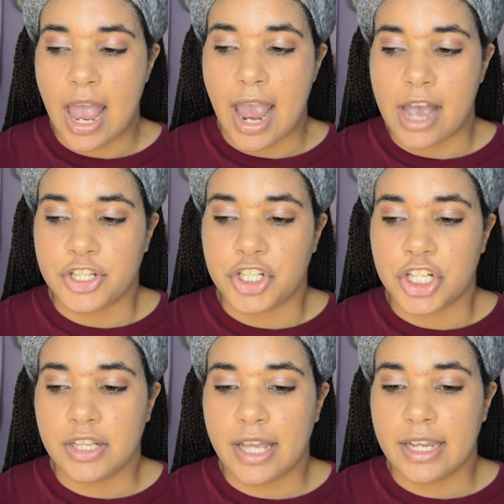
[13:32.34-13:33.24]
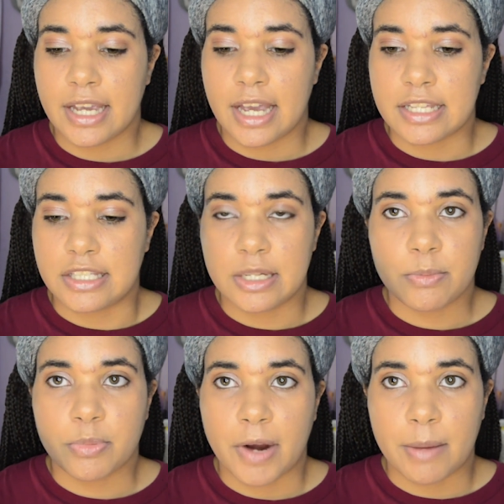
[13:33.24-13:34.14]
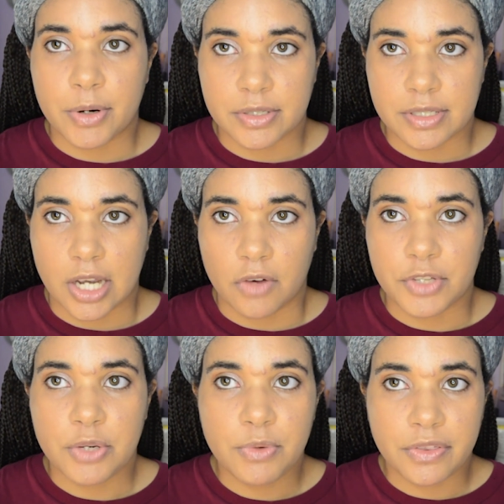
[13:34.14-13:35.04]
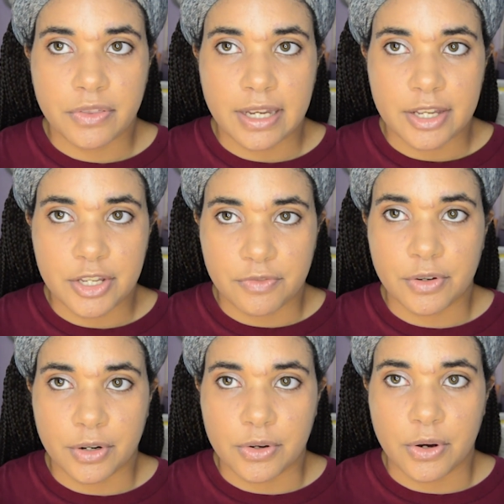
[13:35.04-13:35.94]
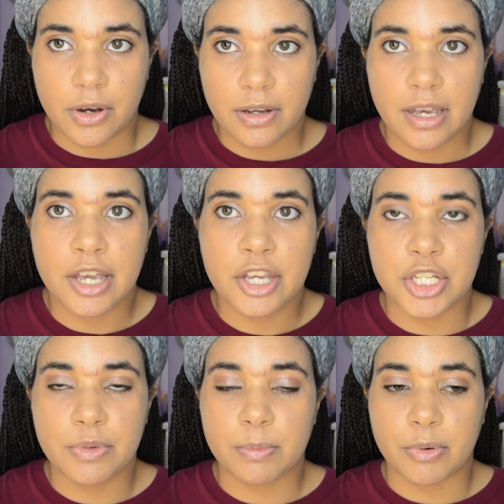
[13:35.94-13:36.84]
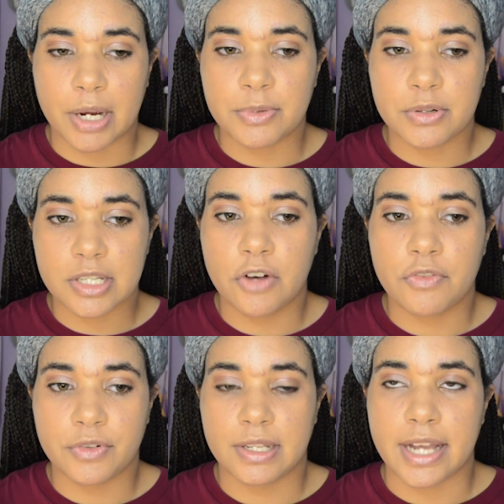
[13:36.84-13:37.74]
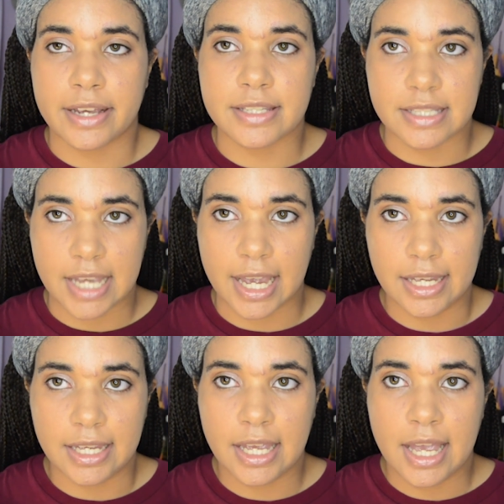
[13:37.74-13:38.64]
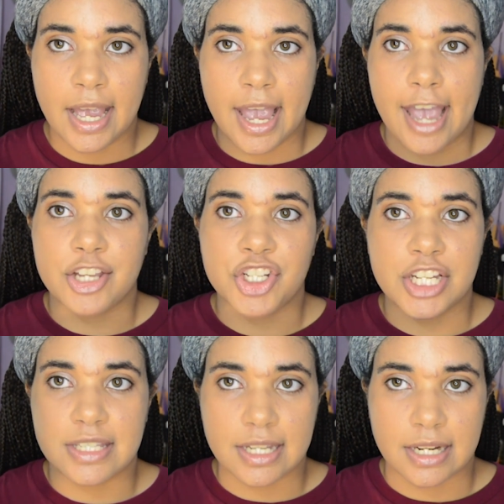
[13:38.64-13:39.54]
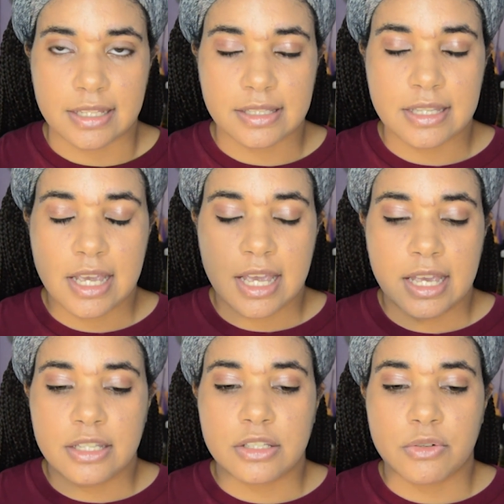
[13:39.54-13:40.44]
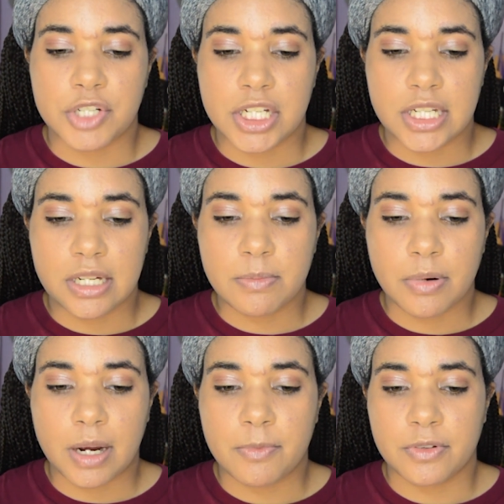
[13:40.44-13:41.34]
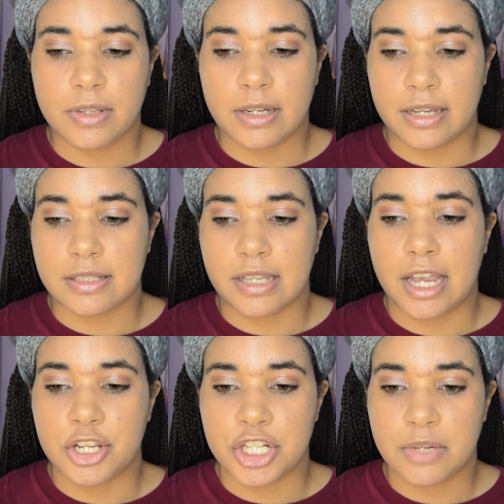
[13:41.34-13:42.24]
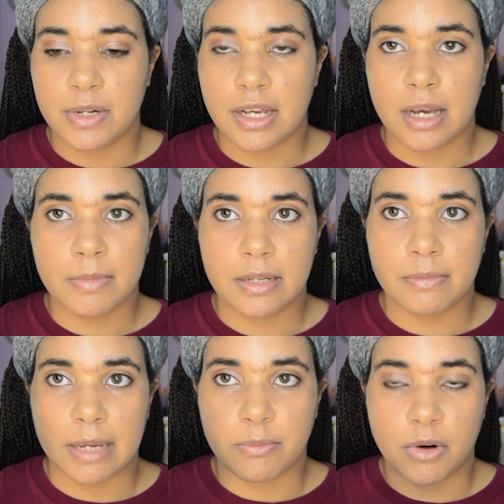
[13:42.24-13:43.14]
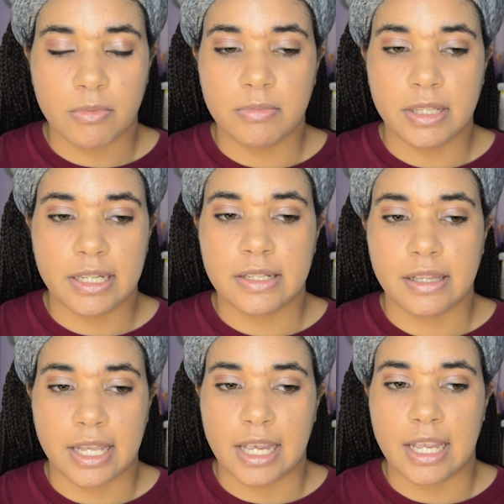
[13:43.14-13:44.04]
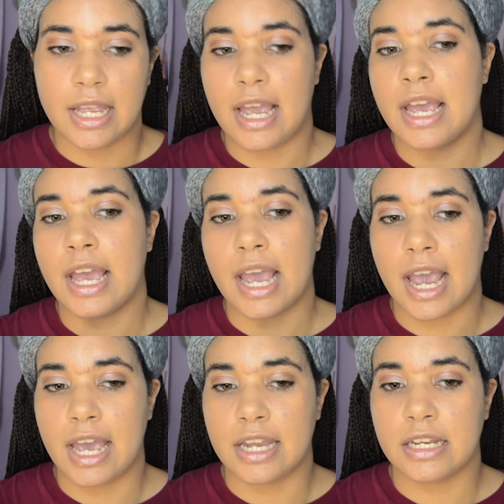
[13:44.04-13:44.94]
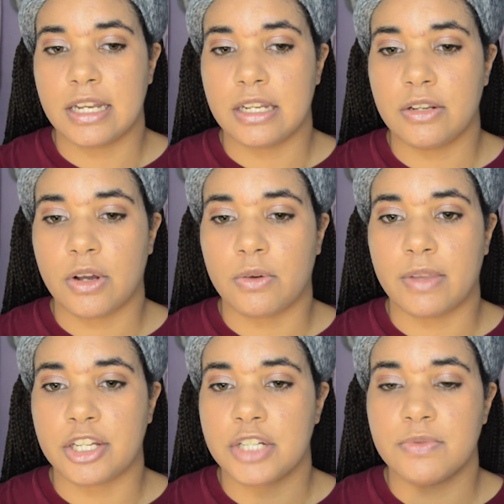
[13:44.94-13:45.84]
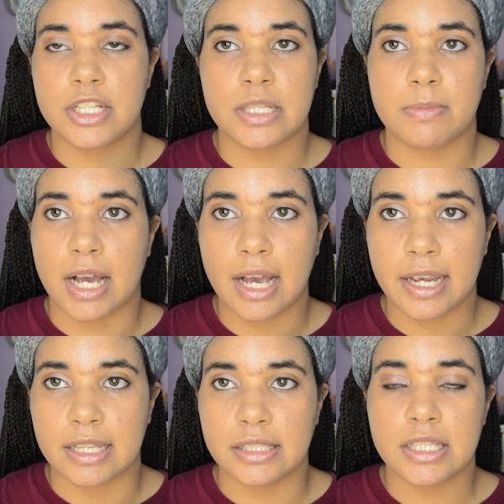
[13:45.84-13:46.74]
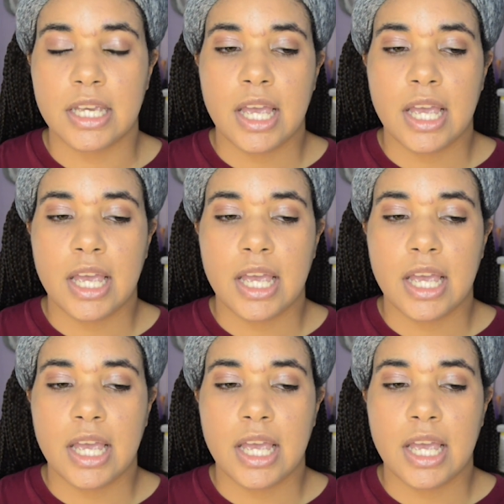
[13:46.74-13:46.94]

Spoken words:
And she, like, didn't prep herself. You would think that if you're a cook, you would prep yourself for the next day. And she didn't. So she didn't prep for the next day. And she would come in, like, probably in late. And, you know, like, she was just behind.